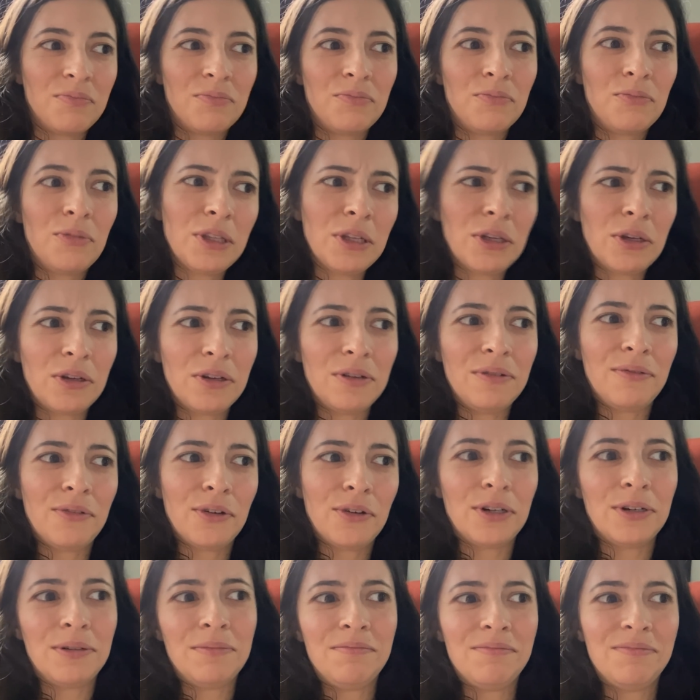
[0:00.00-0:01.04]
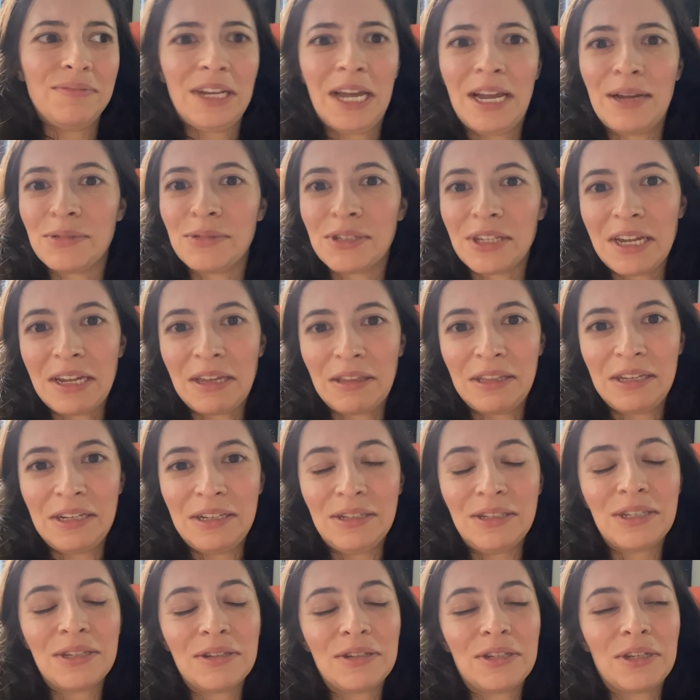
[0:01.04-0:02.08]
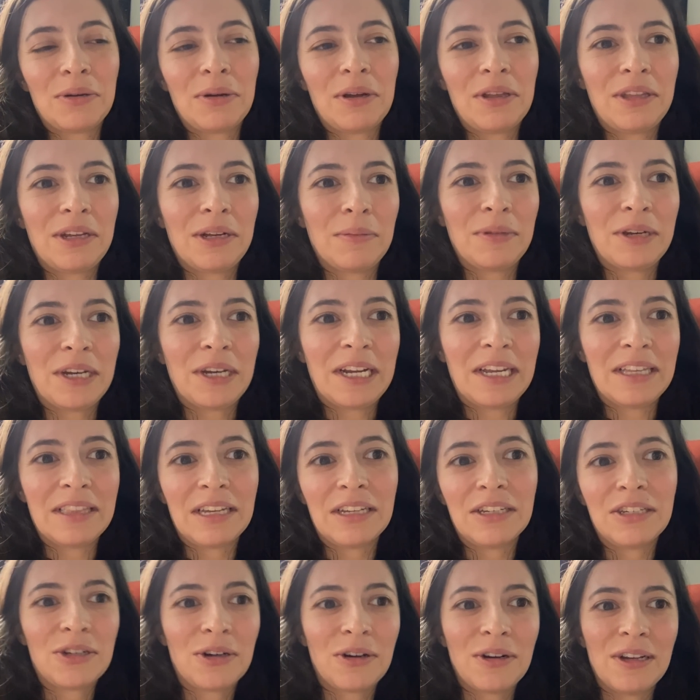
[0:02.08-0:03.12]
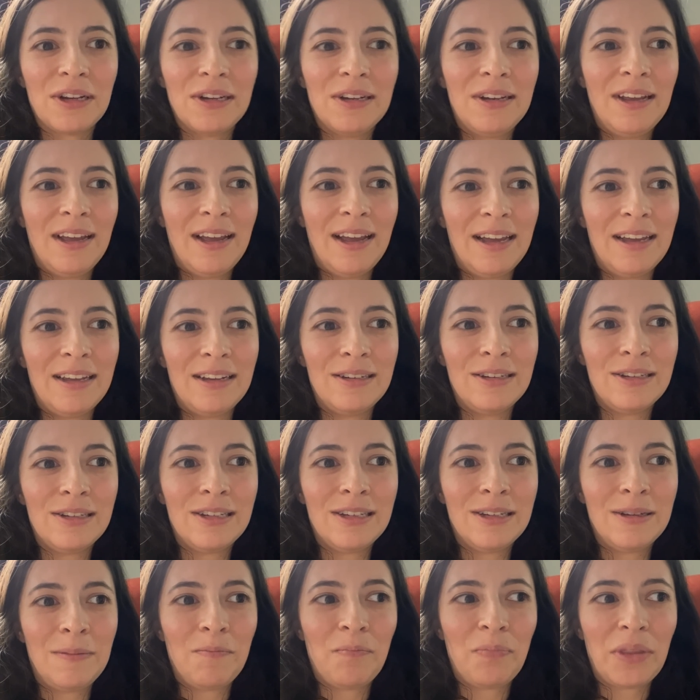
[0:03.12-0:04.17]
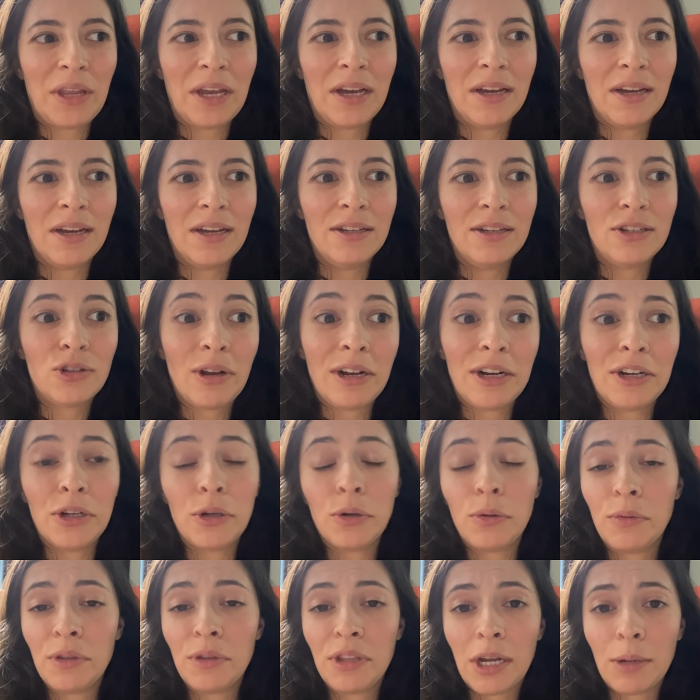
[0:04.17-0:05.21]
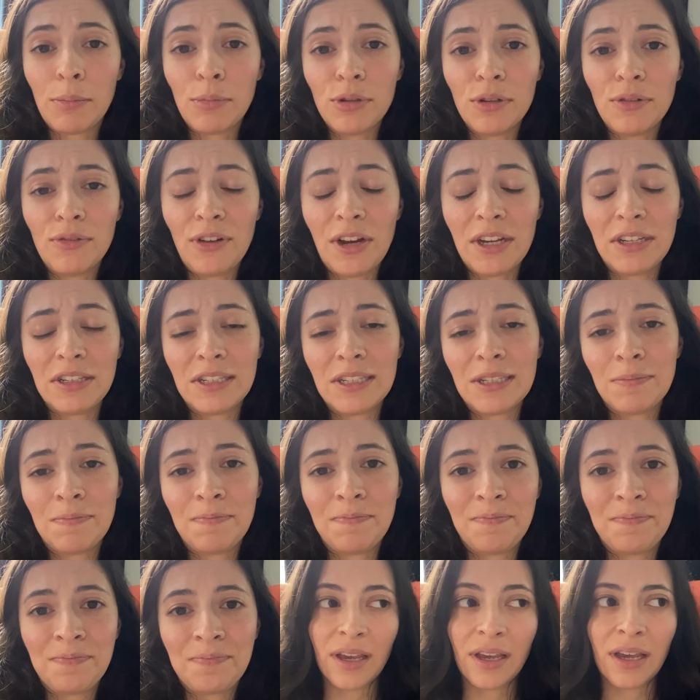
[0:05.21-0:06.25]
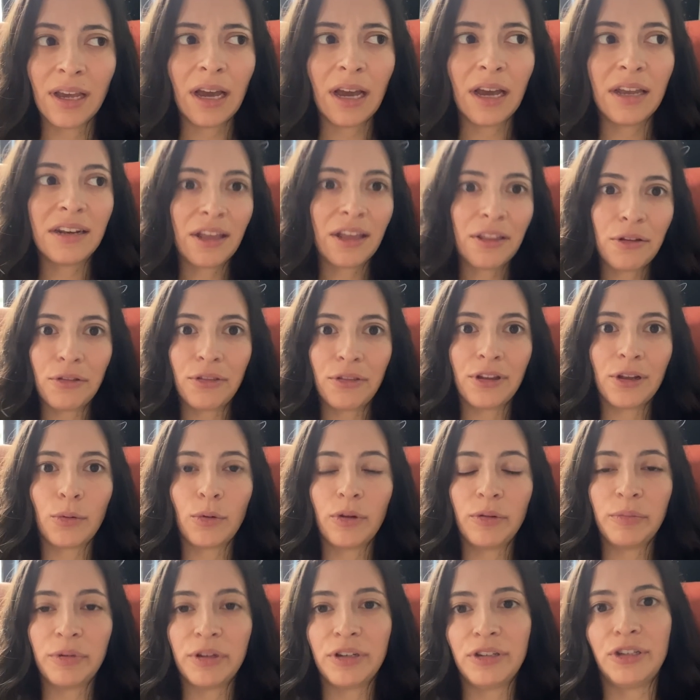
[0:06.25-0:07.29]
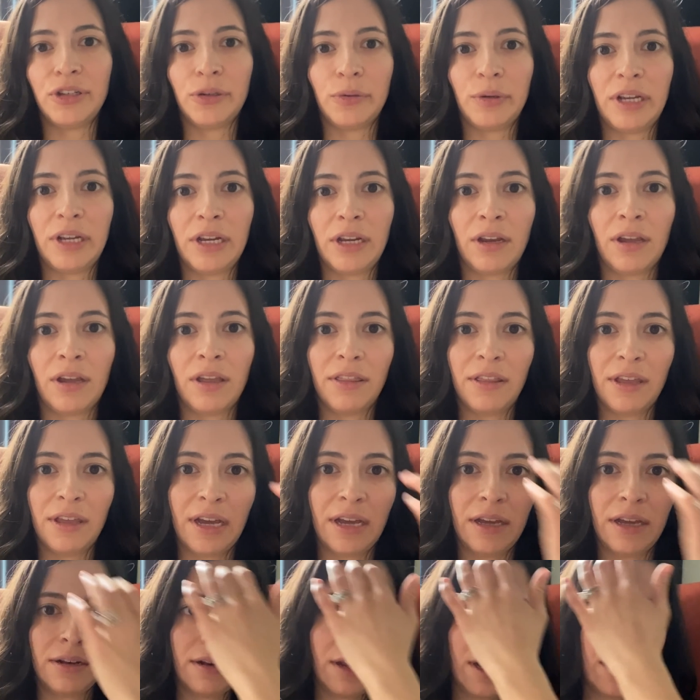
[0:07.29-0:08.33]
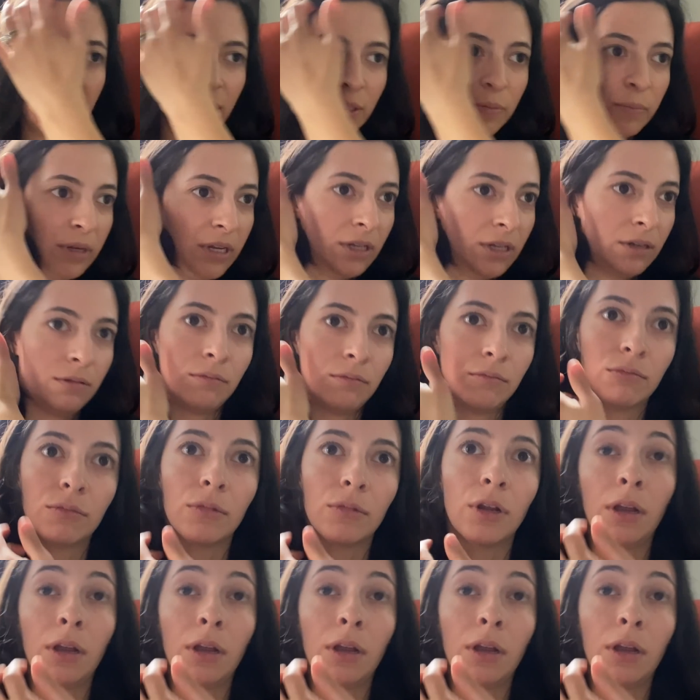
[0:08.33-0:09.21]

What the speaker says: really good for times like these. So I think I'm going to get that started and try to do it with a couple of friends. Another thing we've been doing that has been